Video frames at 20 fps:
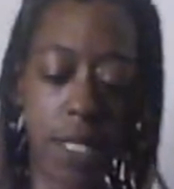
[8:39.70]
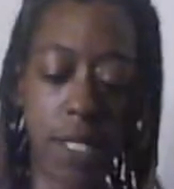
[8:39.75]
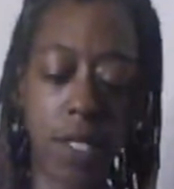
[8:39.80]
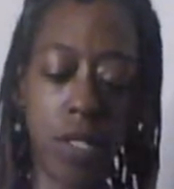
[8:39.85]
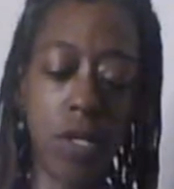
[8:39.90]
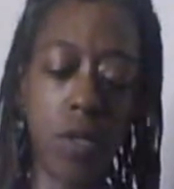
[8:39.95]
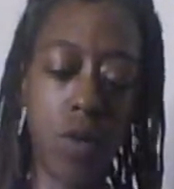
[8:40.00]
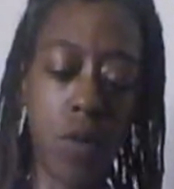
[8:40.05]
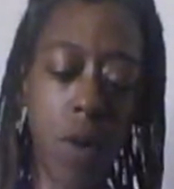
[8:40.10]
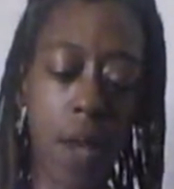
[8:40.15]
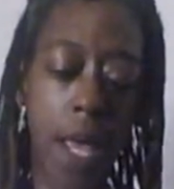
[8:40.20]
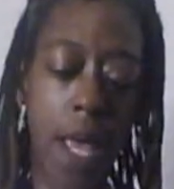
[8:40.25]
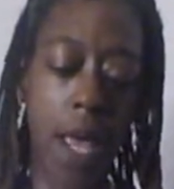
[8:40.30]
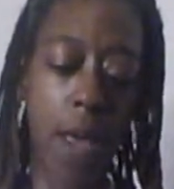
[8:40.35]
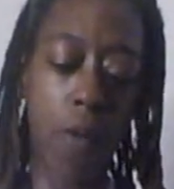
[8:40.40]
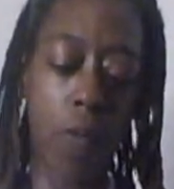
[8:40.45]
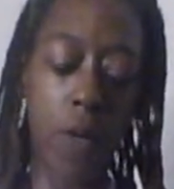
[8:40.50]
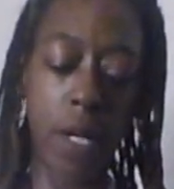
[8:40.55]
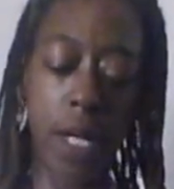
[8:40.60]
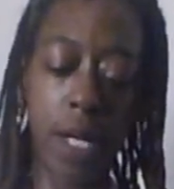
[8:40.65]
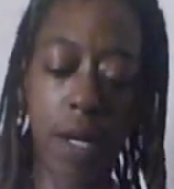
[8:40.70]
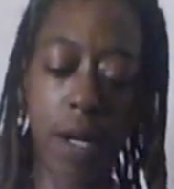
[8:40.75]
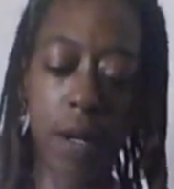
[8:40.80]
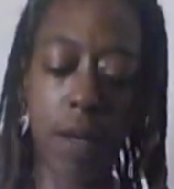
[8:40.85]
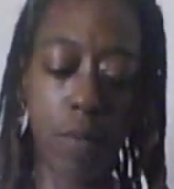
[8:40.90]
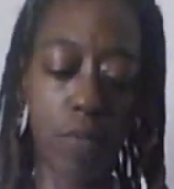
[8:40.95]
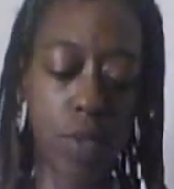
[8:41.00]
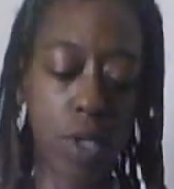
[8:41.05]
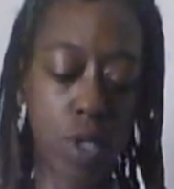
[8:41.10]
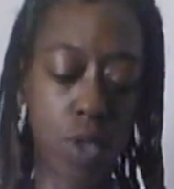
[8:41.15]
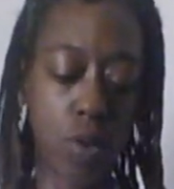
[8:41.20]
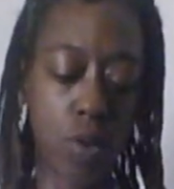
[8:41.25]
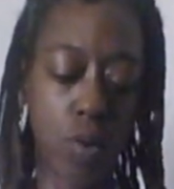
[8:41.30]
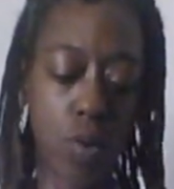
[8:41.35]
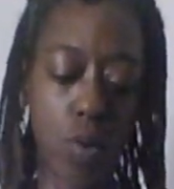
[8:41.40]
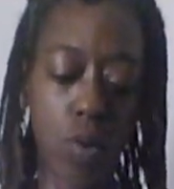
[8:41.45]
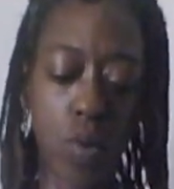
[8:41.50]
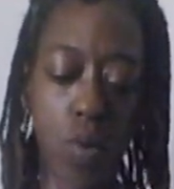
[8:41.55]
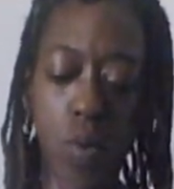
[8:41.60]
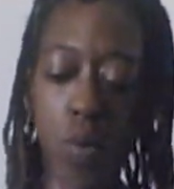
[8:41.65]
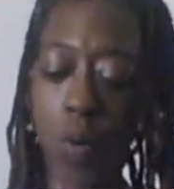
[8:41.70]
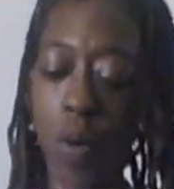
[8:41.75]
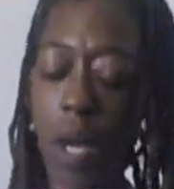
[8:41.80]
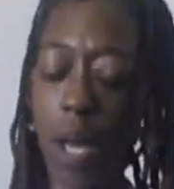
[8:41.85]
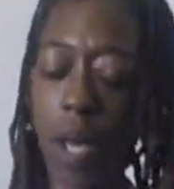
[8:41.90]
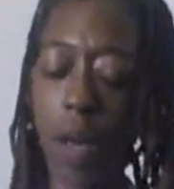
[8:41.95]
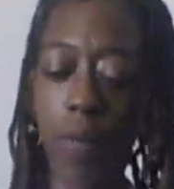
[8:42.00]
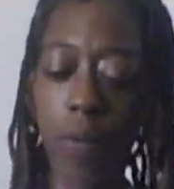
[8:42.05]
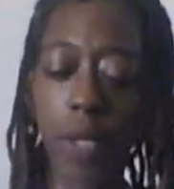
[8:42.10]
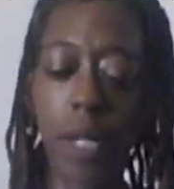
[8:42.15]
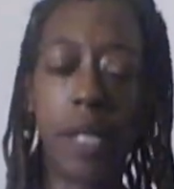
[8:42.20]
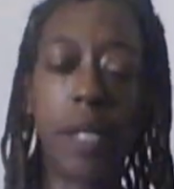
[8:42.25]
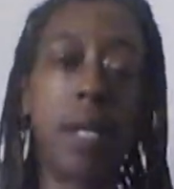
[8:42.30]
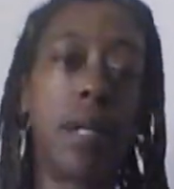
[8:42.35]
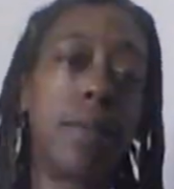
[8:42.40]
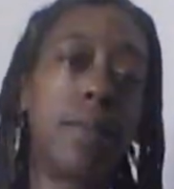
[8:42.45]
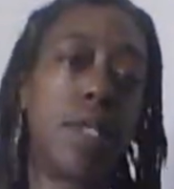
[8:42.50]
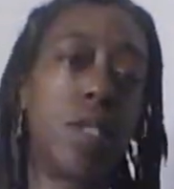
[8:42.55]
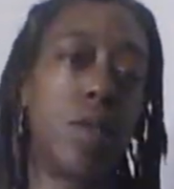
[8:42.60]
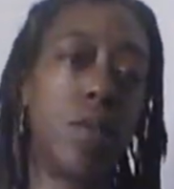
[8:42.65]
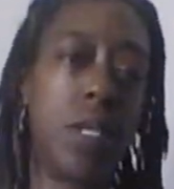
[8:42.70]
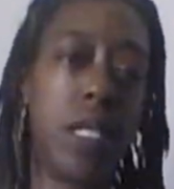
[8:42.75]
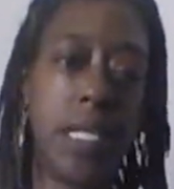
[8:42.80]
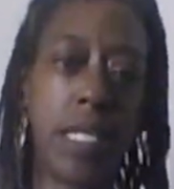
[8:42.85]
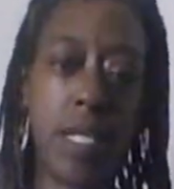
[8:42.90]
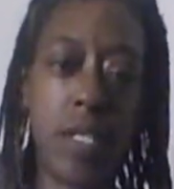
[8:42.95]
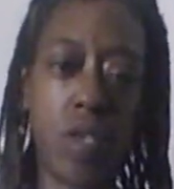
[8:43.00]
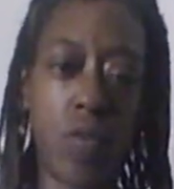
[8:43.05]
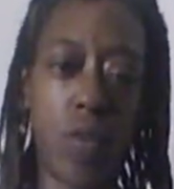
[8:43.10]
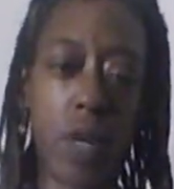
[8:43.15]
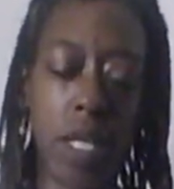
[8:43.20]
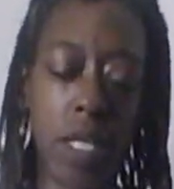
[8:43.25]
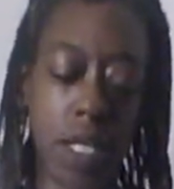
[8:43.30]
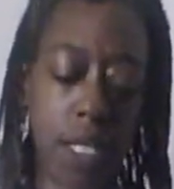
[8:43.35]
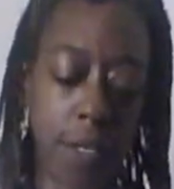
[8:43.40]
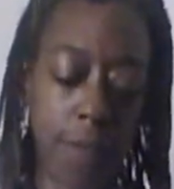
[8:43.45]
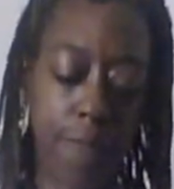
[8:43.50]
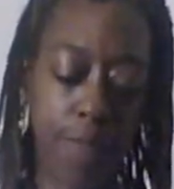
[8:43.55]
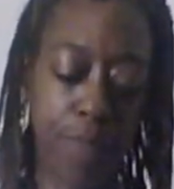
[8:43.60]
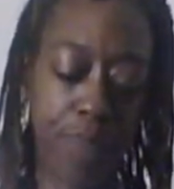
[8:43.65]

to do when it comes to when it comes to the situation.